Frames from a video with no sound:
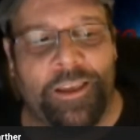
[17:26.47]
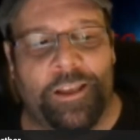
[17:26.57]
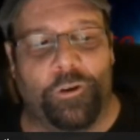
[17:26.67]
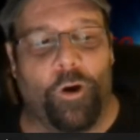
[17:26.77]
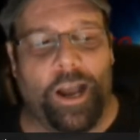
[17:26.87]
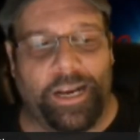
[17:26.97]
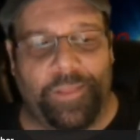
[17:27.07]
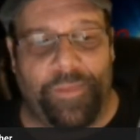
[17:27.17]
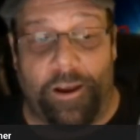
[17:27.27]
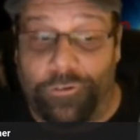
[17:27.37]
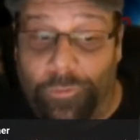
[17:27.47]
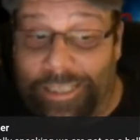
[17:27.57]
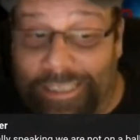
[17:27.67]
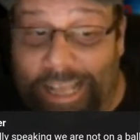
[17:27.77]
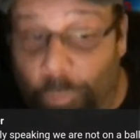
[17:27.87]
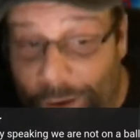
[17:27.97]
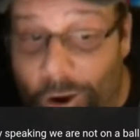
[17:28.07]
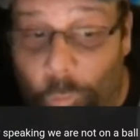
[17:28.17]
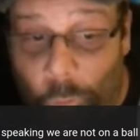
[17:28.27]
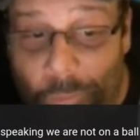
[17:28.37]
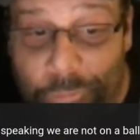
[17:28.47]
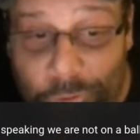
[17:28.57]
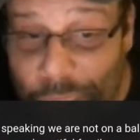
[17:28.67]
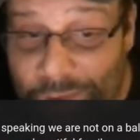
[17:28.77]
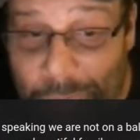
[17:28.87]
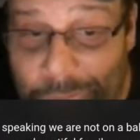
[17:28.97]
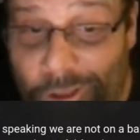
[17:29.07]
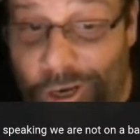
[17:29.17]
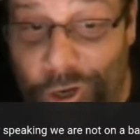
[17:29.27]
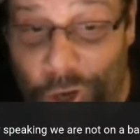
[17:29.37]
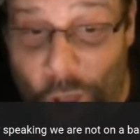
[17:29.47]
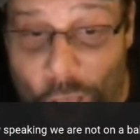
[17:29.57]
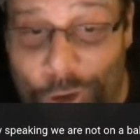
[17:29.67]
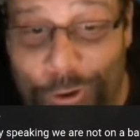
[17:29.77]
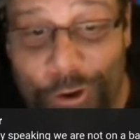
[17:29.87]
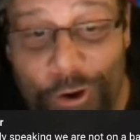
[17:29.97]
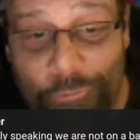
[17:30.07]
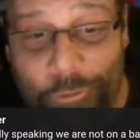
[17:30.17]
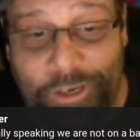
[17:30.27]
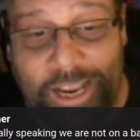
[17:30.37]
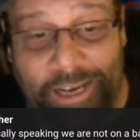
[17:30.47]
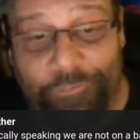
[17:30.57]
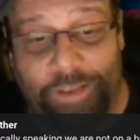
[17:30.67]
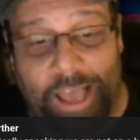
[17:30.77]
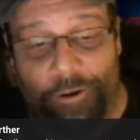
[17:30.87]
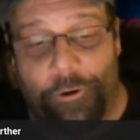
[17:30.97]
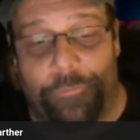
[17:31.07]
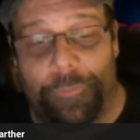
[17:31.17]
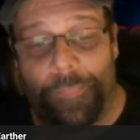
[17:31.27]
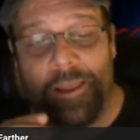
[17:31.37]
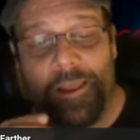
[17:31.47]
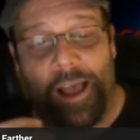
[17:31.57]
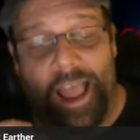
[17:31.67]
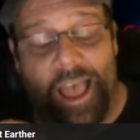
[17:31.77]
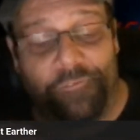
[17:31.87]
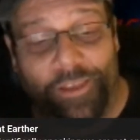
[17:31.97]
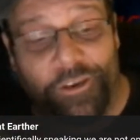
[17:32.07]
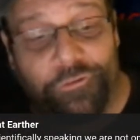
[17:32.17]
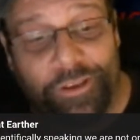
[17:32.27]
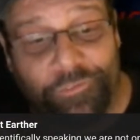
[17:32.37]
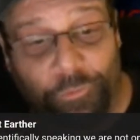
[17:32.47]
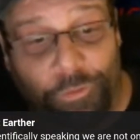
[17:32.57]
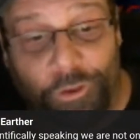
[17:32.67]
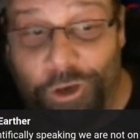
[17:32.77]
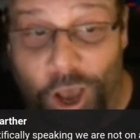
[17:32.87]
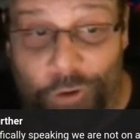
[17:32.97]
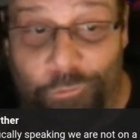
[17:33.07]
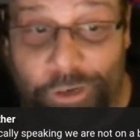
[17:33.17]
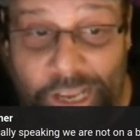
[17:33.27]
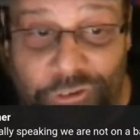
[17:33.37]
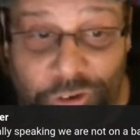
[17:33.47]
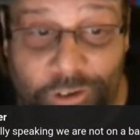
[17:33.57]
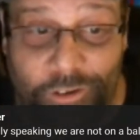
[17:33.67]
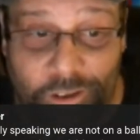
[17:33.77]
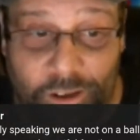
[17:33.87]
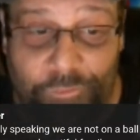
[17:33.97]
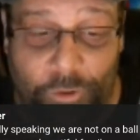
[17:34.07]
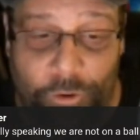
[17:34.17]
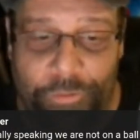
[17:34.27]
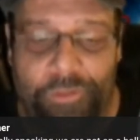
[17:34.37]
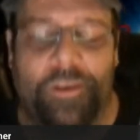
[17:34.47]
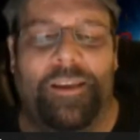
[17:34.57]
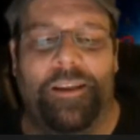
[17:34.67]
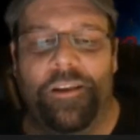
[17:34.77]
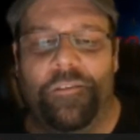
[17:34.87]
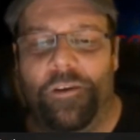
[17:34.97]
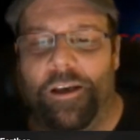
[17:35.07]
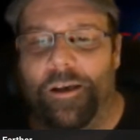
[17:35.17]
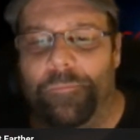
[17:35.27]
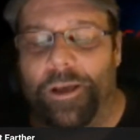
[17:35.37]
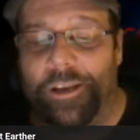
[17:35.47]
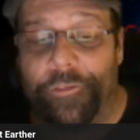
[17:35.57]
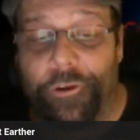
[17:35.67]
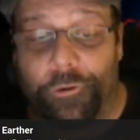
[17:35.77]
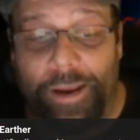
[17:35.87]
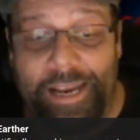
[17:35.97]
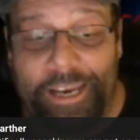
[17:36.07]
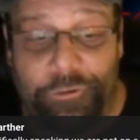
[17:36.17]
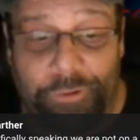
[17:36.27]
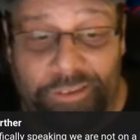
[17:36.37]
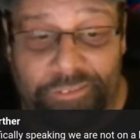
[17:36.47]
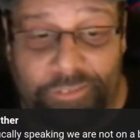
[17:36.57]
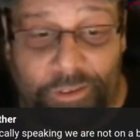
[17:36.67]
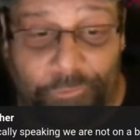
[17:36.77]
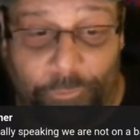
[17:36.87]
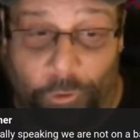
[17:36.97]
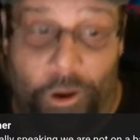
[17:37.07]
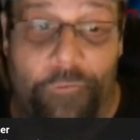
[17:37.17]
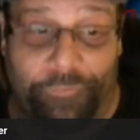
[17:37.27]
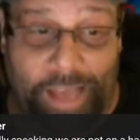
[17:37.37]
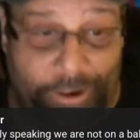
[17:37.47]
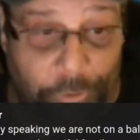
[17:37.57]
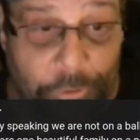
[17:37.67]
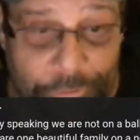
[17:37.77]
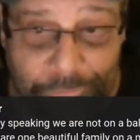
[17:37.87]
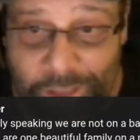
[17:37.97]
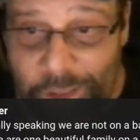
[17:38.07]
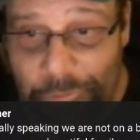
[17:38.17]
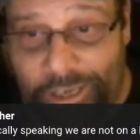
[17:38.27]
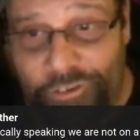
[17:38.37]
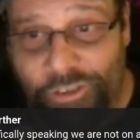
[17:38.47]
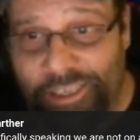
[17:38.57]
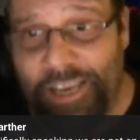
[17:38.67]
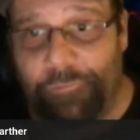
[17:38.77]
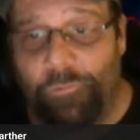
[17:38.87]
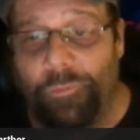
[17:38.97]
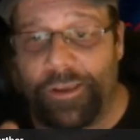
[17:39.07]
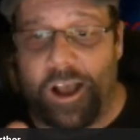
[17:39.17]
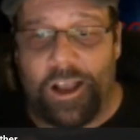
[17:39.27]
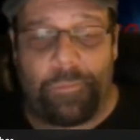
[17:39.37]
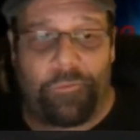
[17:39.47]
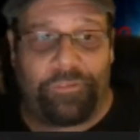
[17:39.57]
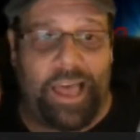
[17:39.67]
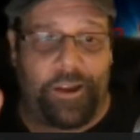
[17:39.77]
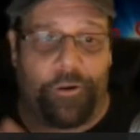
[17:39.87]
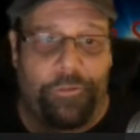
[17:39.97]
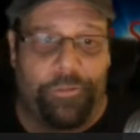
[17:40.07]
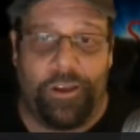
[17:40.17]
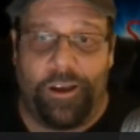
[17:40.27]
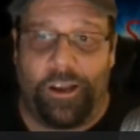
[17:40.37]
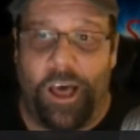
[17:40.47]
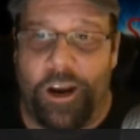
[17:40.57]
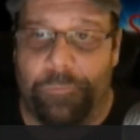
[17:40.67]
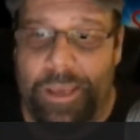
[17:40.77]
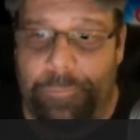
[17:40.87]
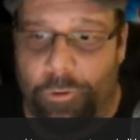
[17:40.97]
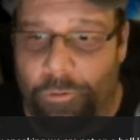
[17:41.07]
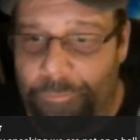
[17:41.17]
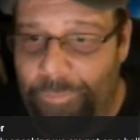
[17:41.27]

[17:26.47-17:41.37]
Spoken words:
No hiding there. So instead, we are one beautiful family on a non-rotating flat Earth. I have interest for the non-rotation of Earth. Another great interest for flat Earth, because you see, when we talk about flat Earth, a lot of people